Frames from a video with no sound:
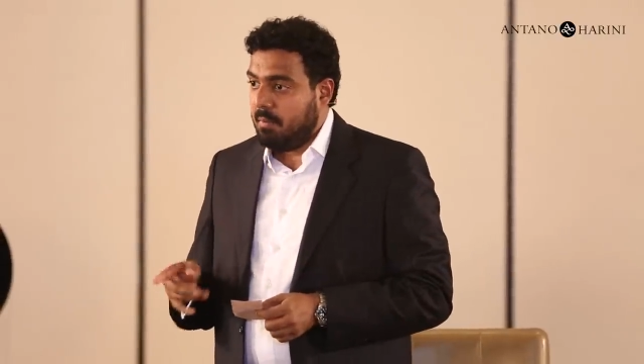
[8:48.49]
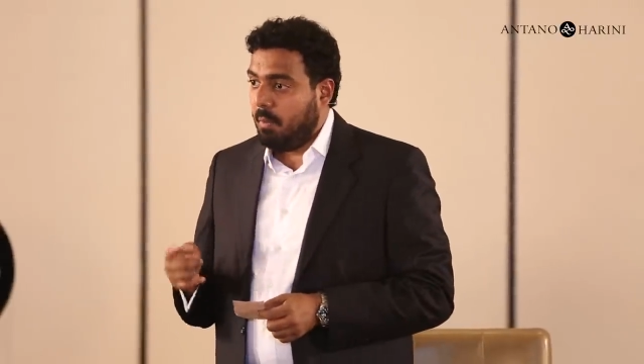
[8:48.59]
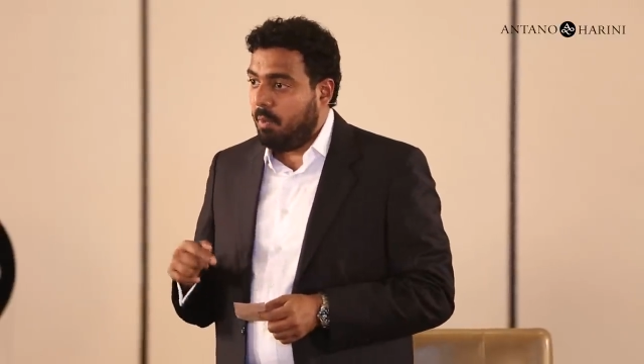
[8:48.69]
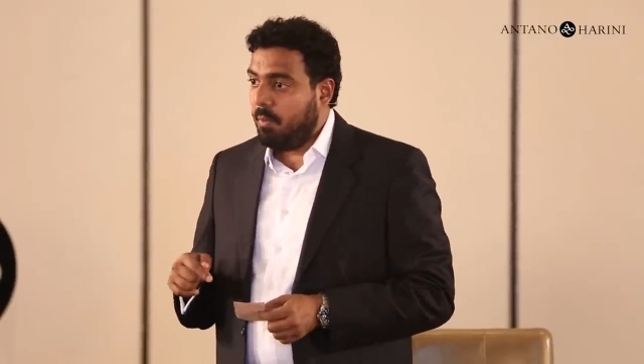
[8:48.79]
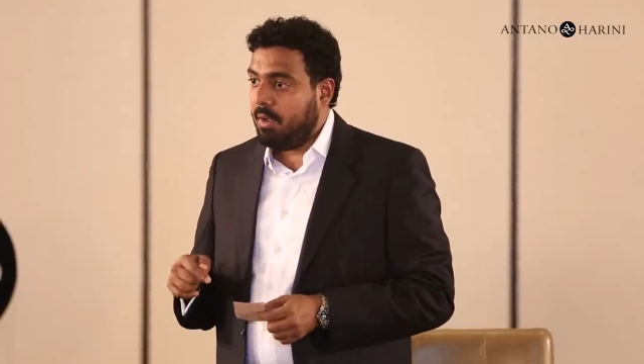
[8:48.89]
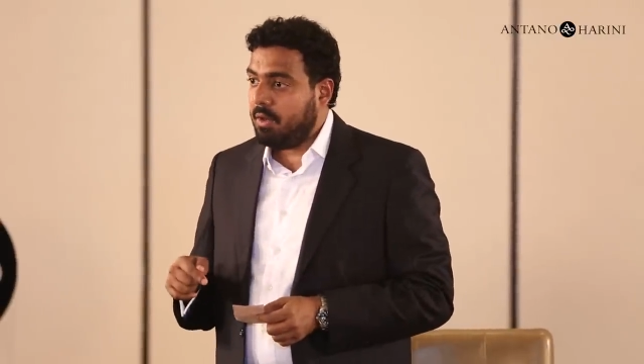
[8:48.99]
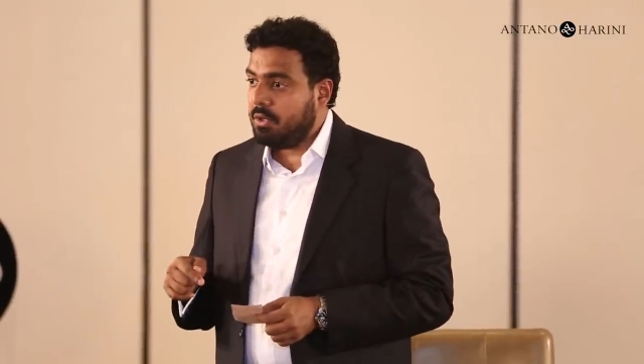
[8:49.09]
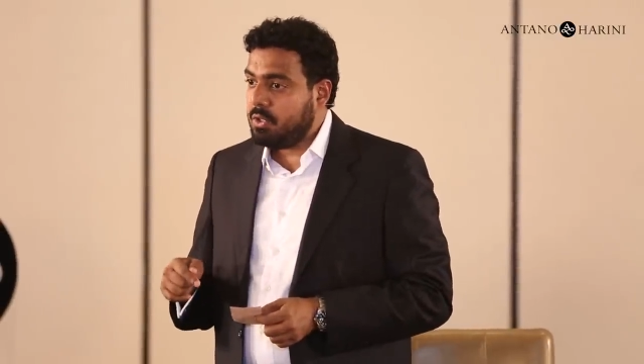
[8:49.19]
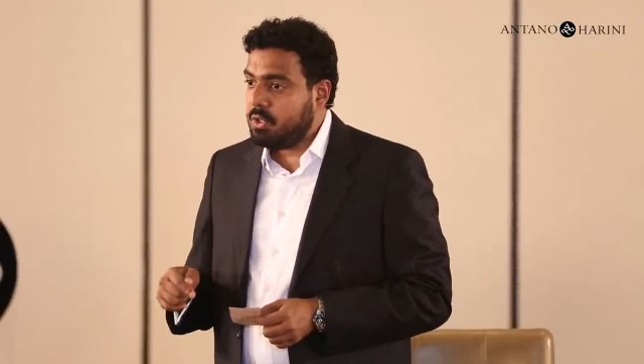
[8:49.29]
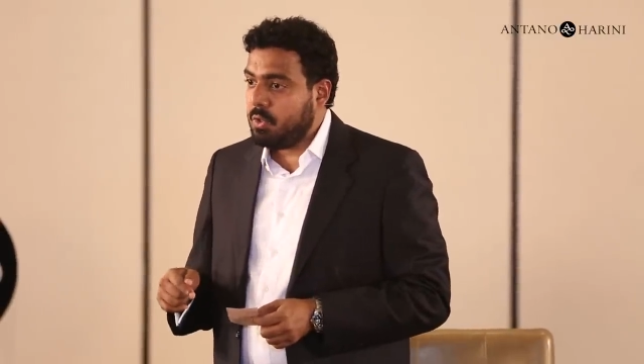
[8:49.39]
But what we're
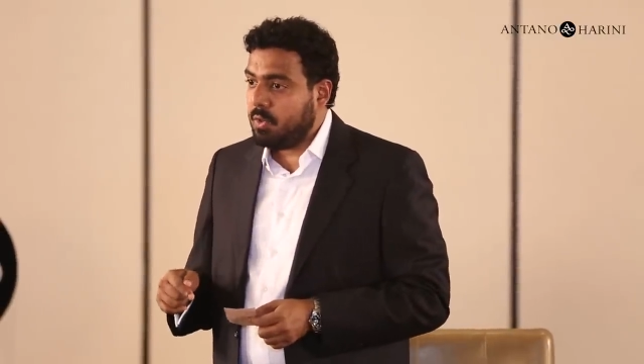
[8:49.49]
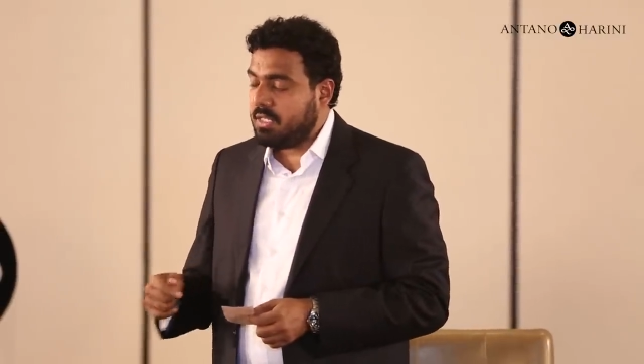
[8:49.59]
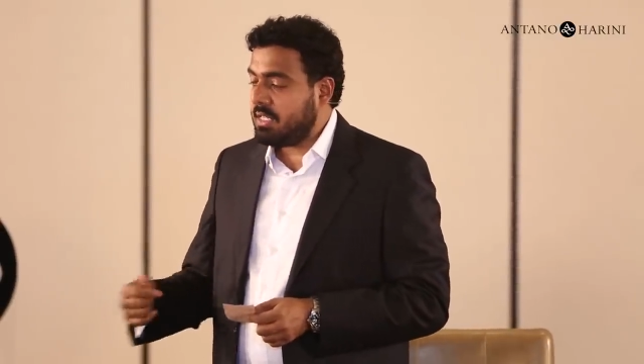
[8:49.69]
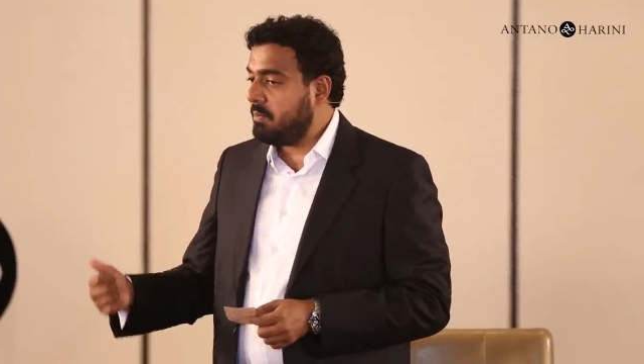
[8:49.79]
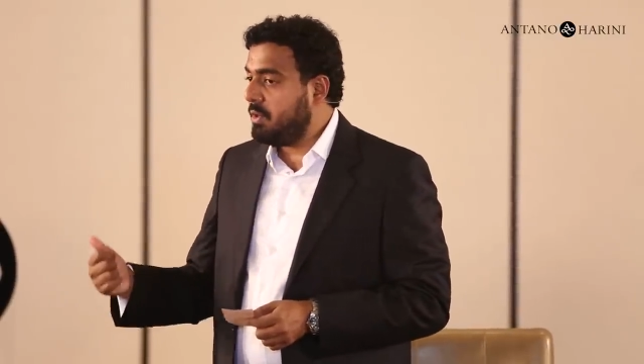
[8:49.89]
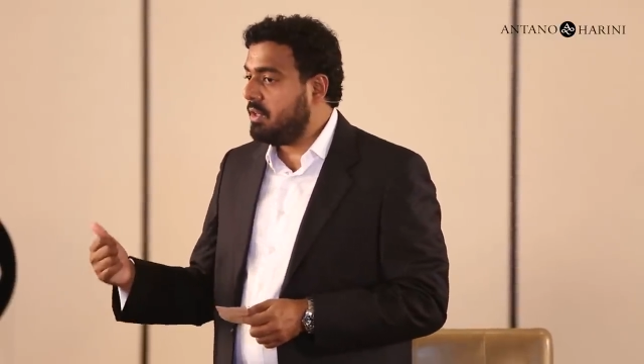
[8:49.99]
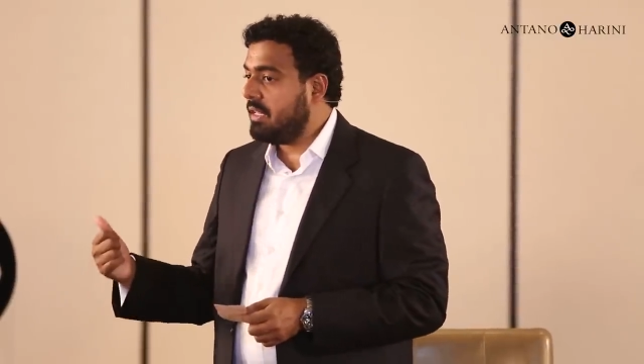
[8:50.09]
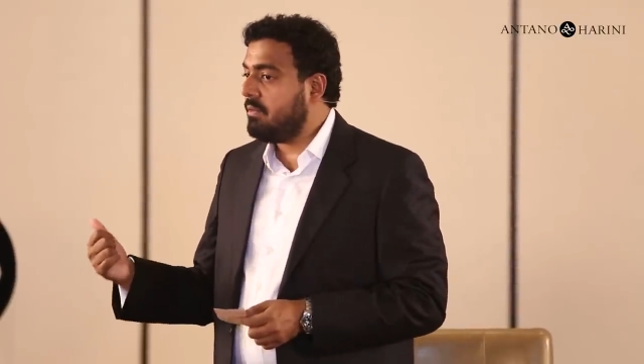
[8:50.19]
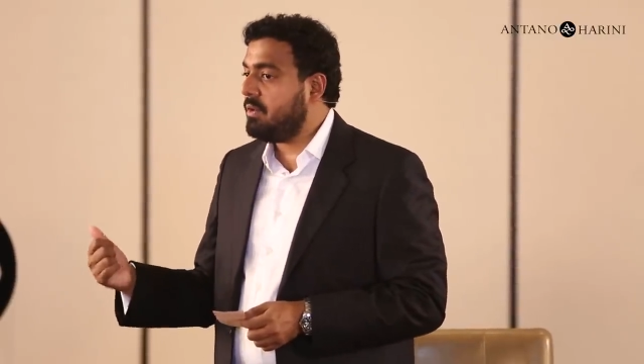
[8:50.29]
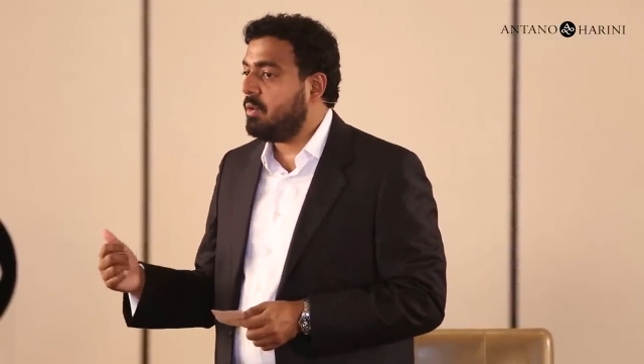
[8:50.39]
going to do is I'm going to
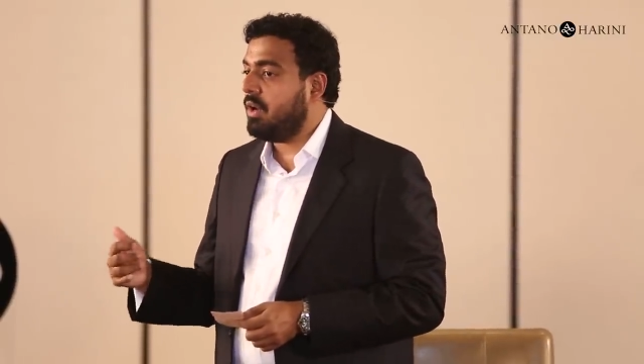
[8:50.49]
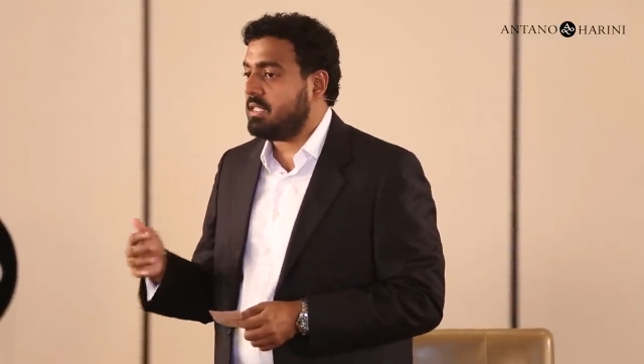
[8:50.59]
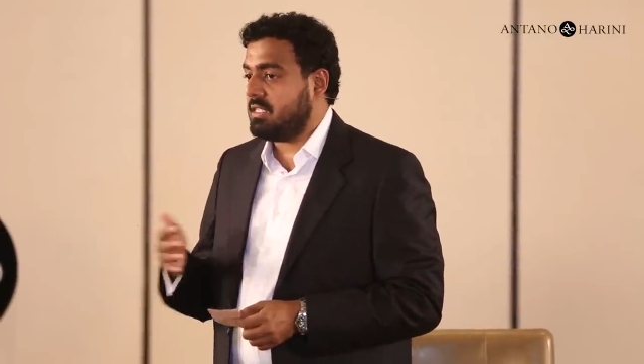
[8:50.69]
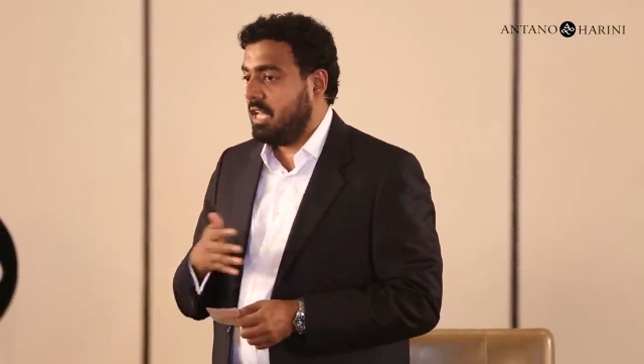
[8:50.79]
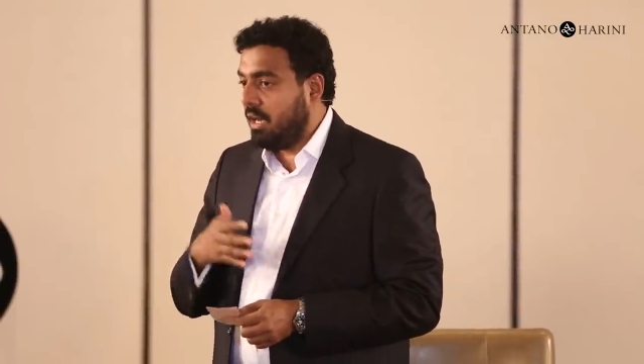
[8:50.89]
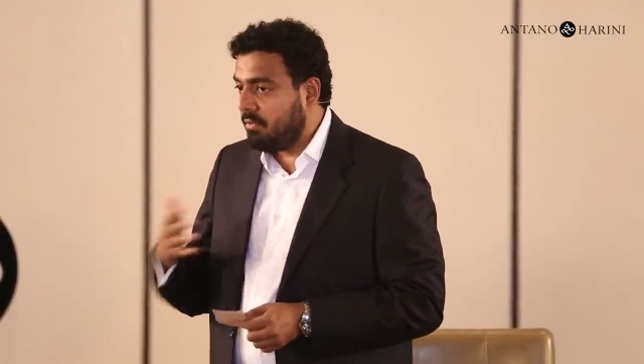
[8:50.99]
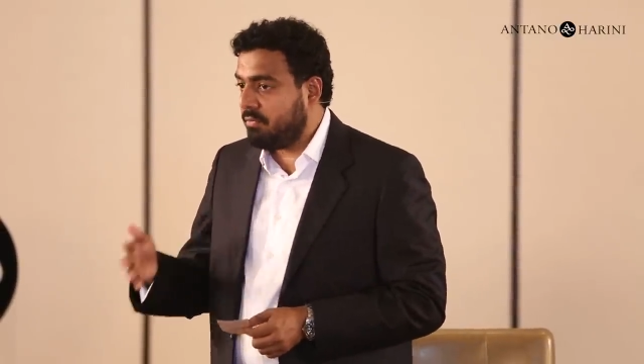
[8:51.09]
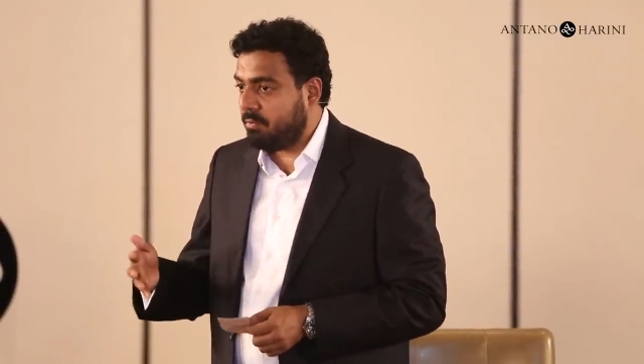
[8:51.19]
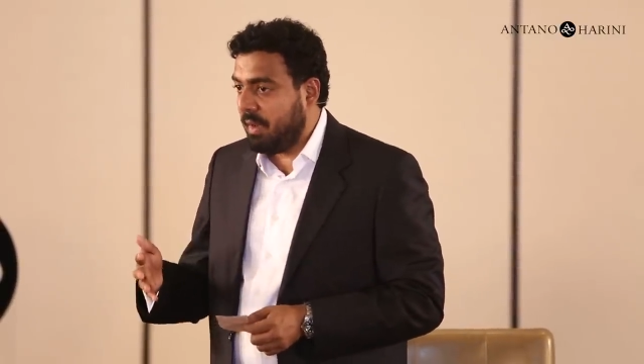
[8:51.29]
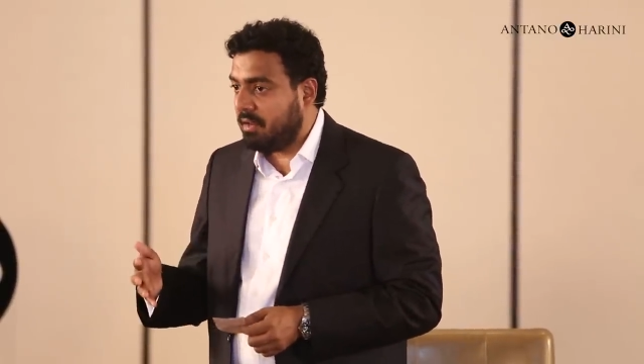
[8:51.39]
give you a set of
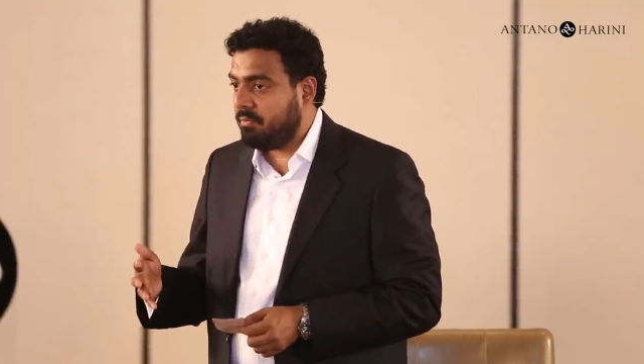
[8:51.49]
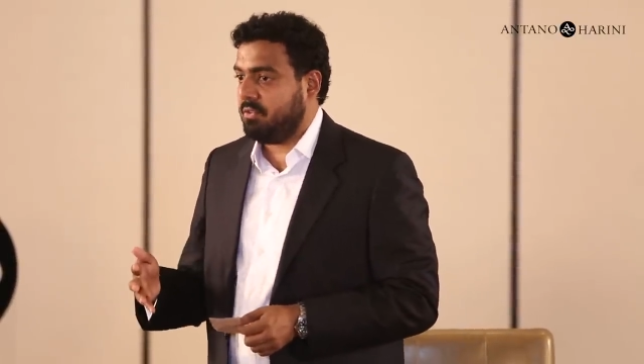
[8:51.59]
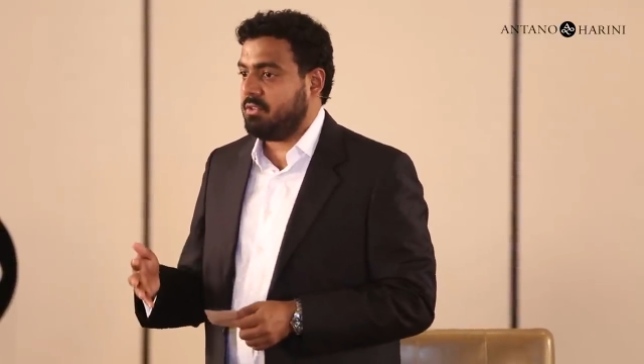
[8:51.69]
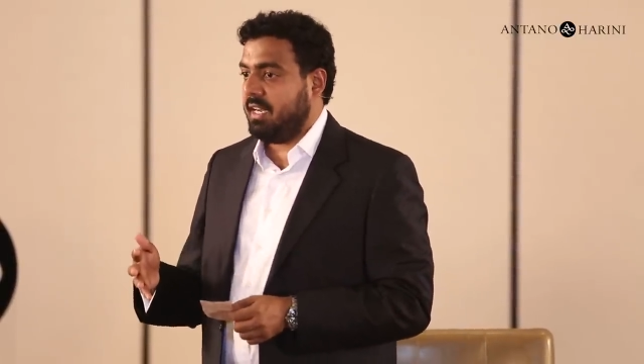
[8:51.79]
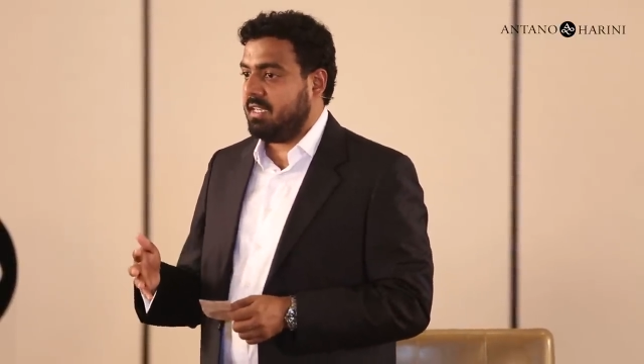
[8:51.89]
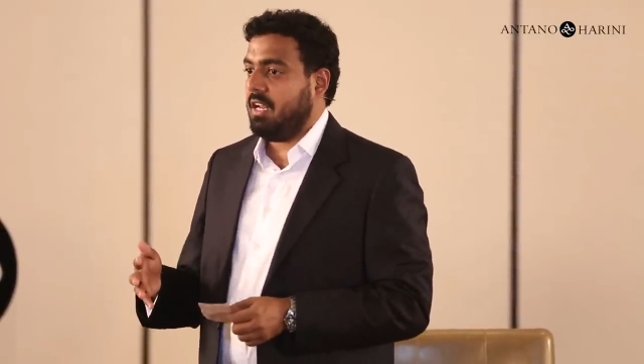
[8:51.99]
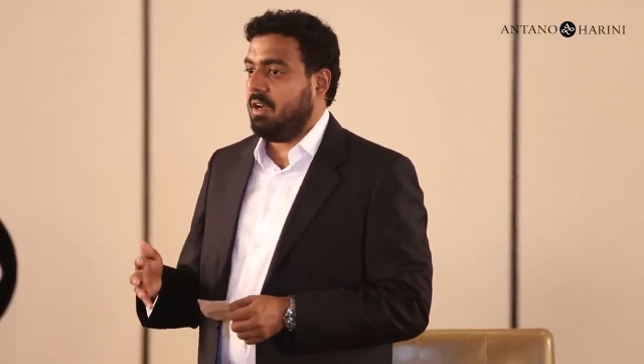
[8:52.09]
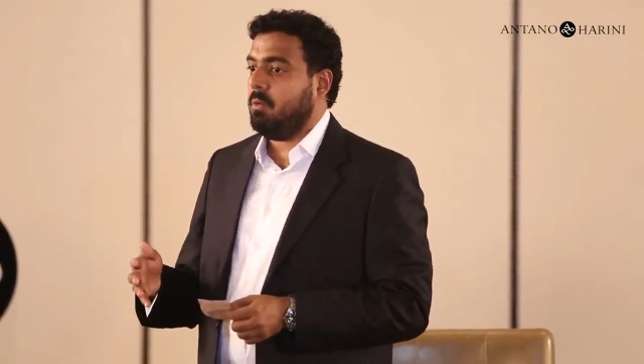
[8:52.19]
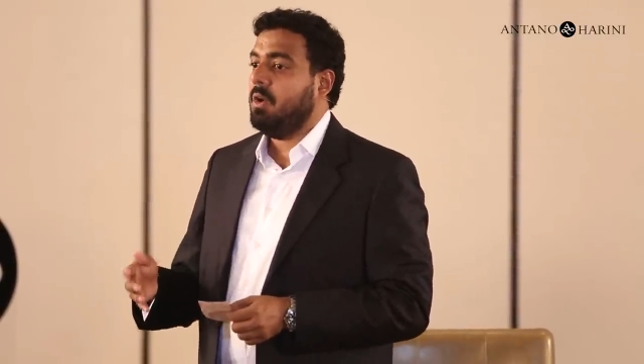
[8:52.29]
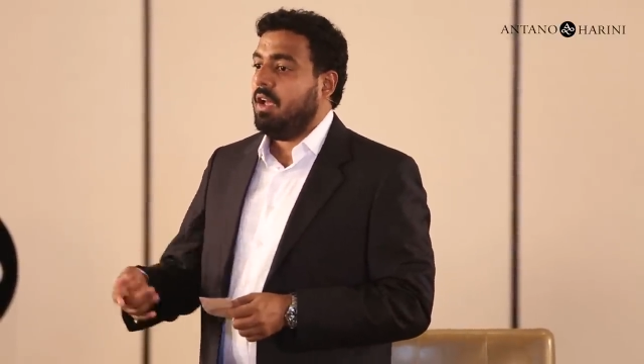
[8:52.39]
metaphors right
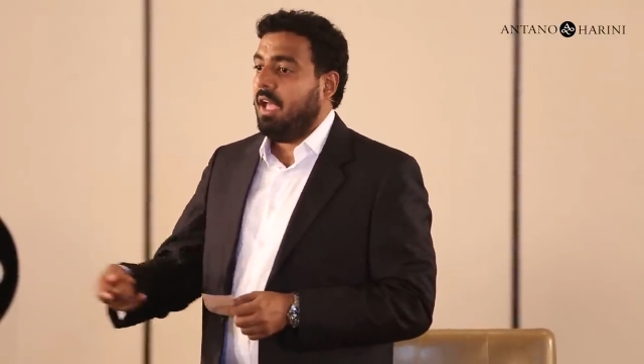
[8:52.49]
now,